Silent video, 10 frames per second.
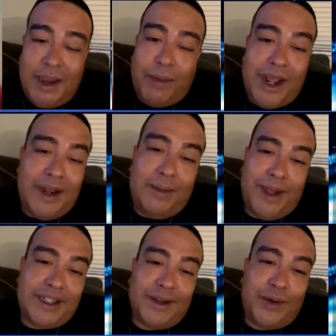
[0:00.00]
I'm probably the
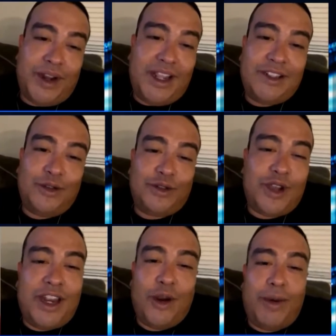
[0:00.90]
best at what I do.
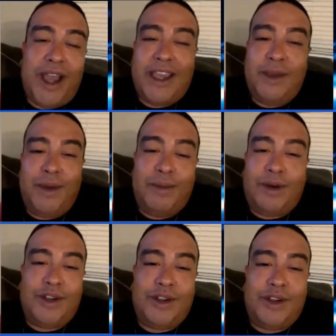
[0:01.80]
So ain't nobody give me
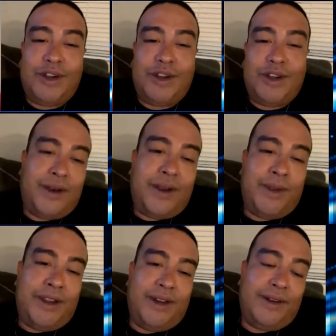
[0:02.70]
shit. You know what I
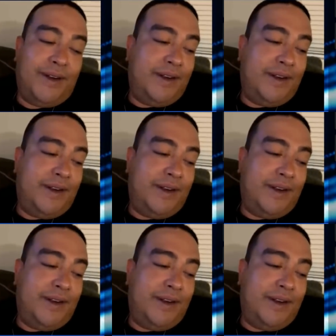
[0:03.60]
mean?